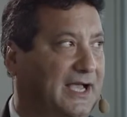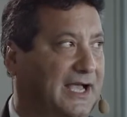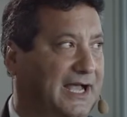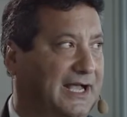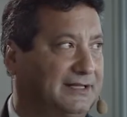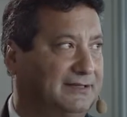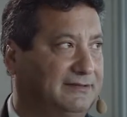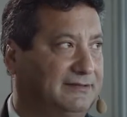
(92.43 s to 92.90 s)

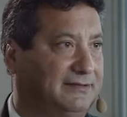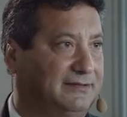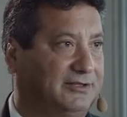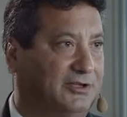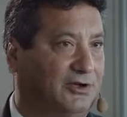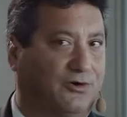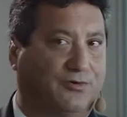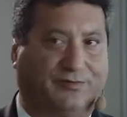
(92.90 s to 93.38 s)
and
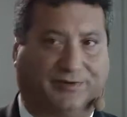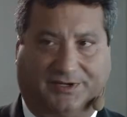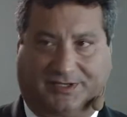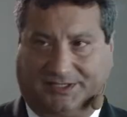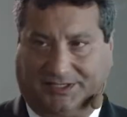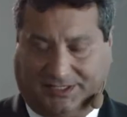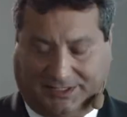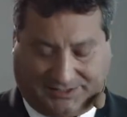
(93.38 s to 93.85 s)
the
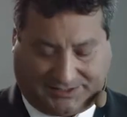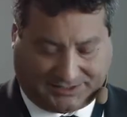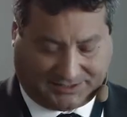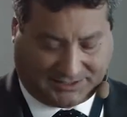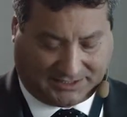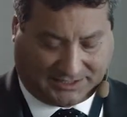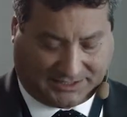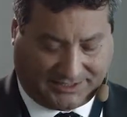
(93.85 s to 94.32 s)

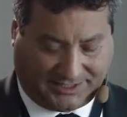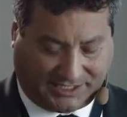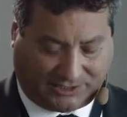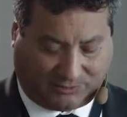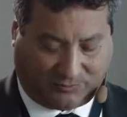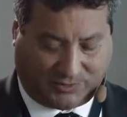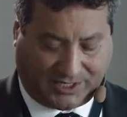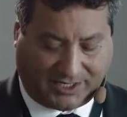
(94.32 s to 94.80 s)
overseas
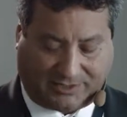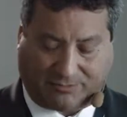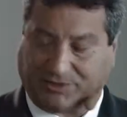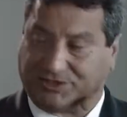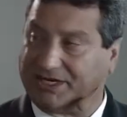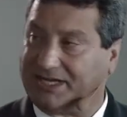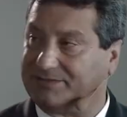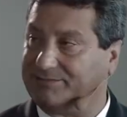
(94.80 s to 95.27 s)
network,
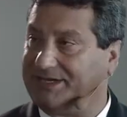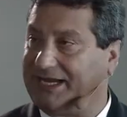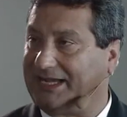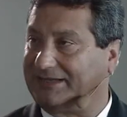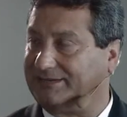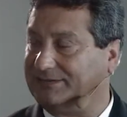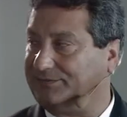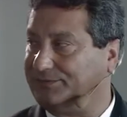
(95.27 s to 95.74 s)
which has been
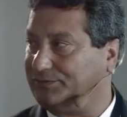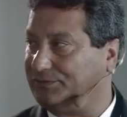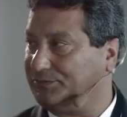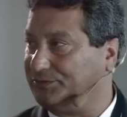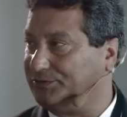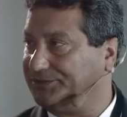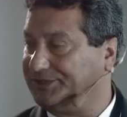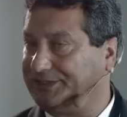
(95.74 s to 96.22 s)
active for
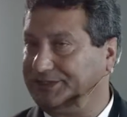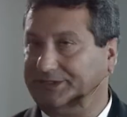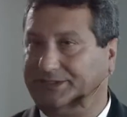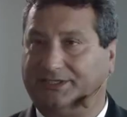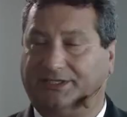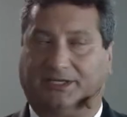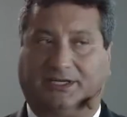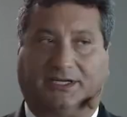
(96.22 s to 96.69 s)
more than